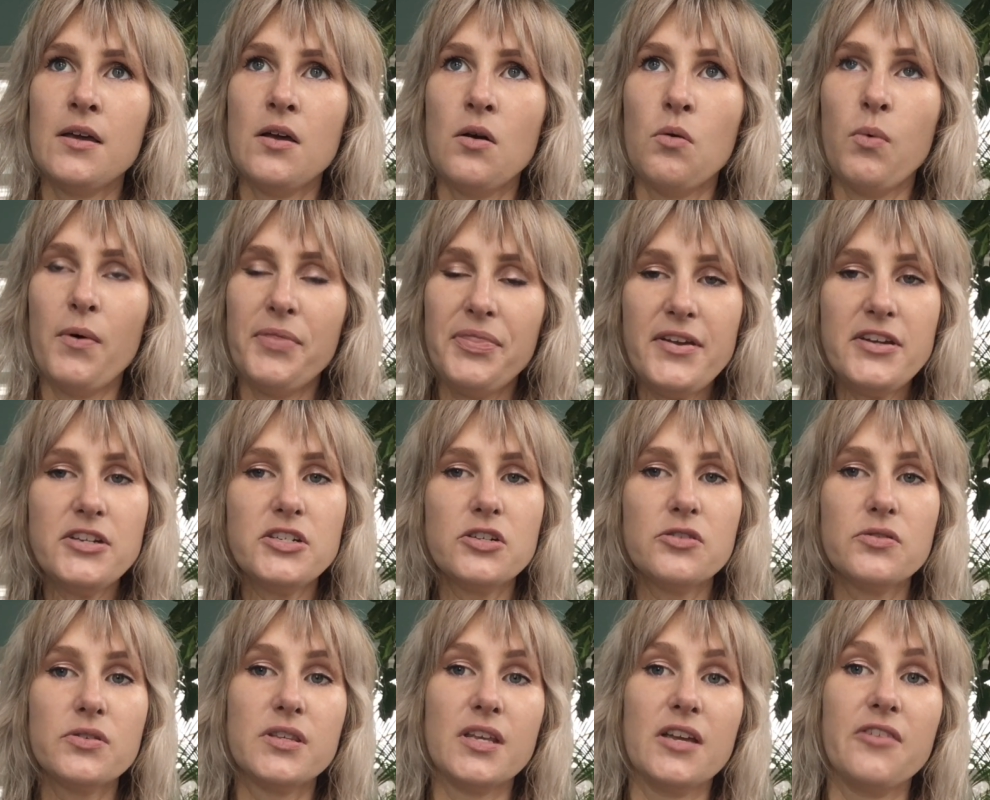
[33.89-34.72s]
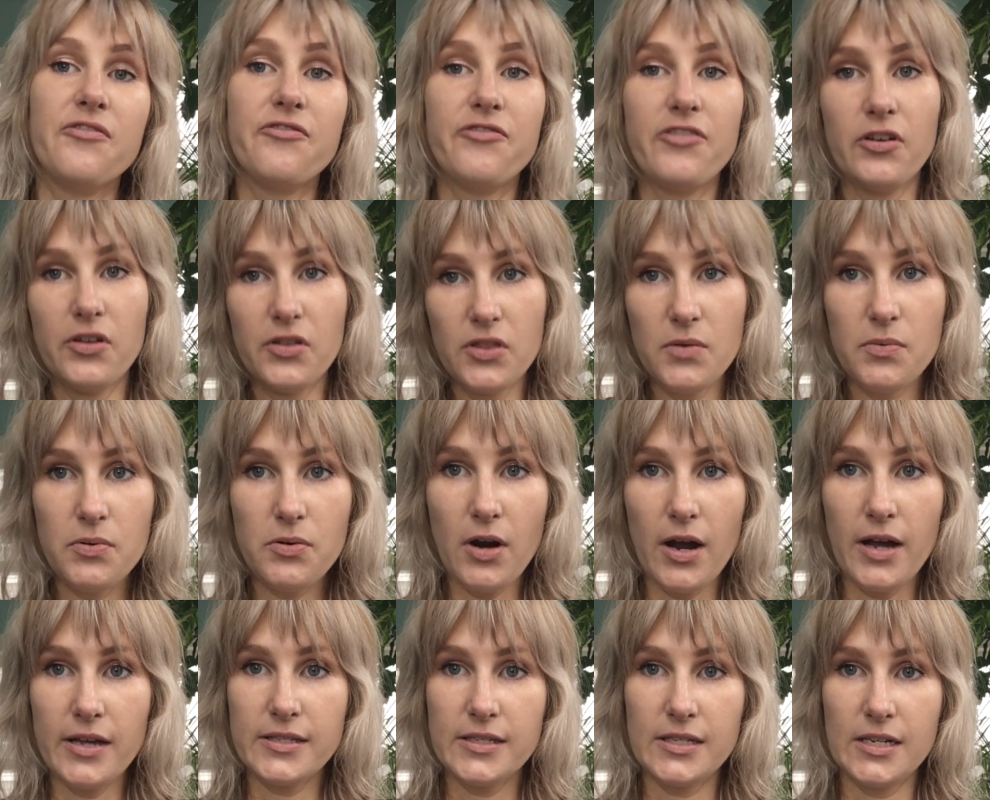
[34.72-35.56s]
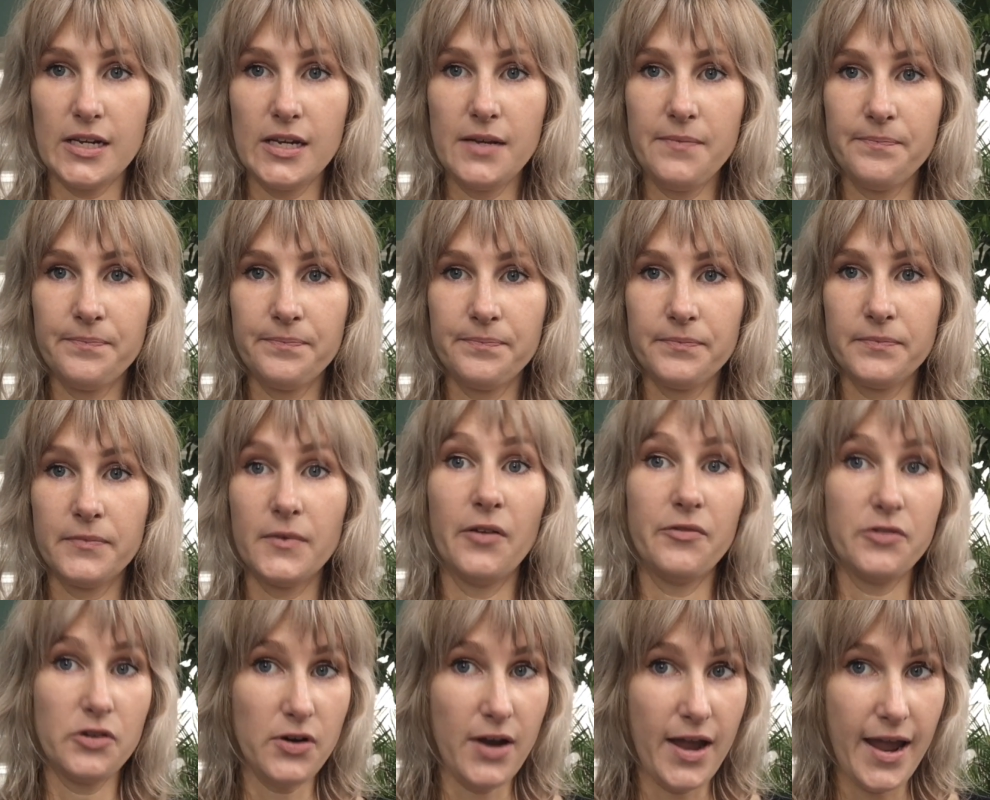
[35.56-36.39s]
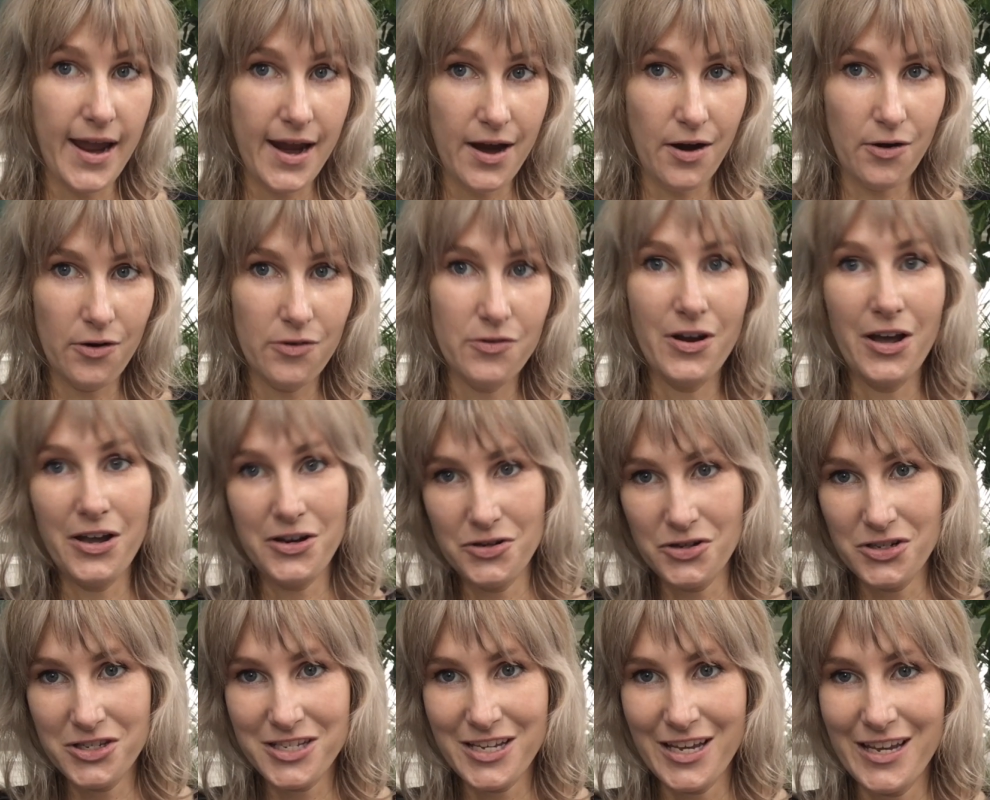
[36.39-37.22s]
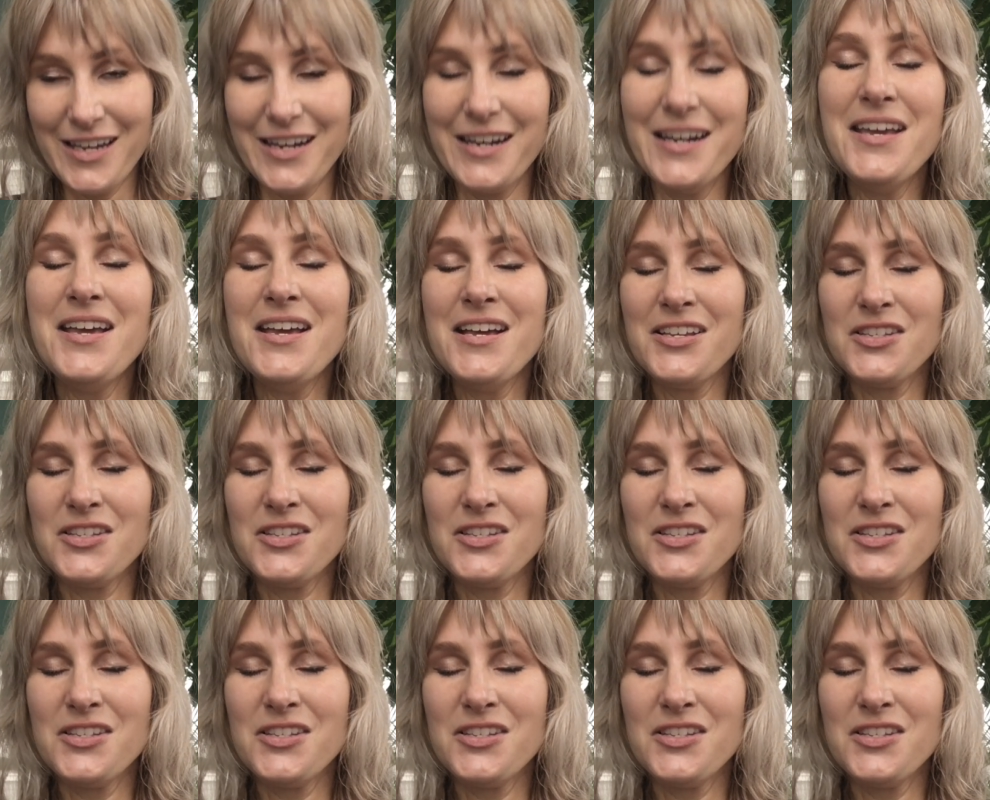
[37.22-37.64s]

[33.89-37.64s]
What they do is they fill in the porosity of your hair, not your skin.